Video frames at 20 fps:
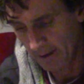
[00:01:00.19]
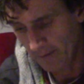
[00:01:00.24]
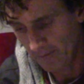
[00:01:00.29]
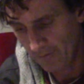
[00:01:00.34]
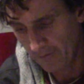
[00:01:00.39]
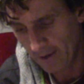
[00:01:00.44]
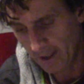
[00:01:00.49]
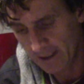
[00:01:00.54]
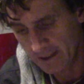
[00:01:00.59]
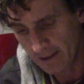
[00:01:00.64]
I'm
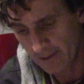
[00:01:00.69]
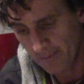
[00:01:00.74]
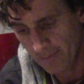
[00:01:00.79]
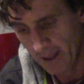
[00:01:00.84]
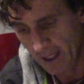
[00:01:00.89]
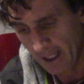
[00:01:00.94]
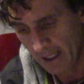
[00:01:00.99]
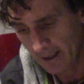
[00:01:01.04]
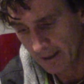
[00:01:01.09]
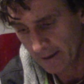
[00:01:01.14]
fighting
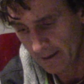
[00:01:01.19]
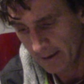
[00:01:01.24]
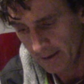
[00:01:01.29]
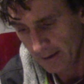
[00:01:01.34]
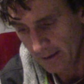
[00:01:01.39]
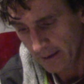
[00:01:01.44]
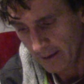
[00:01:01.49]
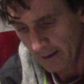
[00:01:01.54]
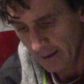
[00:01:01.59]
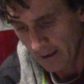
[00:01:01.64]
back.
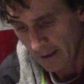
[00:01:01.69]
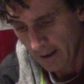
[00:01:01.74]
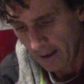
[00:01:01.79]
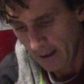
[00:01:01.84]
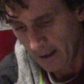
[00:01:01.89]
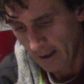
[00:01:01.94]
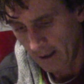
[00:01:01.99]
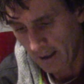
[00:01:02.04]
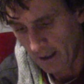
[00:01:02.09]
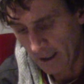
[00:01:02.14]

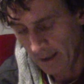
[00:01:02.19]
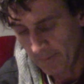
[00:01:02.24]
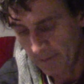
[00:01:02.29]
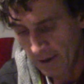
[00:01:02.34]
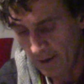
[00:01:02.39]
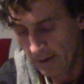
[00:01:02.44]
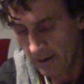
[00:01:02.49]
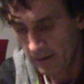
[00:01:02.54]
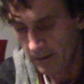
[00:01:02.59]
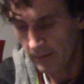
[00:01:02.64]
I'm going
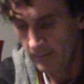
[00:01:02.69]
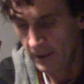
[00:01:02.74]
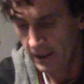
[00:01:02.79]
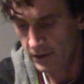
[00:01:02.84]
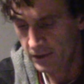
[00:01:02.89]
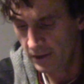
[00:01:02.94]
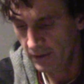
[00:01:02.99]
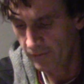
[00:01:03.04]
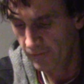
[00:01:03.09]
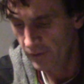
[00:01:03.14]
to
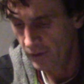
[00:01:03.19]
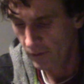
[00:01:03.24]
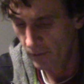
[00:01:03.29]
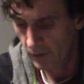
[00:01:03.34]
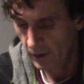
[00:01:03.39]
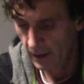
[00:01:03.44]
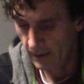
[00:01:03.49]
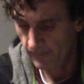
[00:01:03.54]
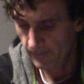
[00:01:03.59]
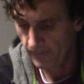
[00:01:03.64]
mention a
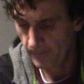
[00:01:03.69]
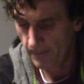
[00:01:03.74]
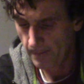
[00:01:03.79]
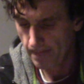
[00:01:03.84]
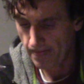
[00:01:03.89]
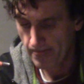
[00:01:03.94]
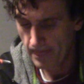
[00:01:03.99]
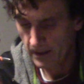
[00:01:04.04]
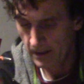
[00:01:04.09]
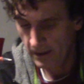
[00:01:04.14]
few
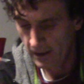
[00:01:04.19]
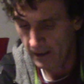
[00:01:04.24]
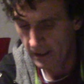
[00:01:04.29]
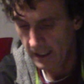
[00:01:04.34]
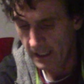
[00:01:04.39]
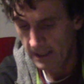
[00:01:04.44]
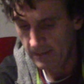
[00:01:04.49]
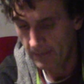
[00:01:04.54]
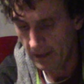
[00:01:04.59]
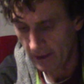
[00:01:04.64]

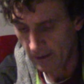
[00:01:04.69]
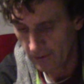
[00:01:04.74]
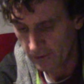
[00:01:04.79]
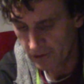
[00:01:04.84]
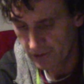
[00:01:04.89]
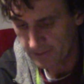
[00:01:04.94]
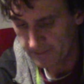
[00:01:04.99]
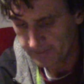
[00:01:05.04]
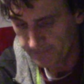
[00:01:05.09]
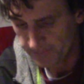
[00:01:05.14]

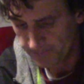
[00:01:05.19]
emails.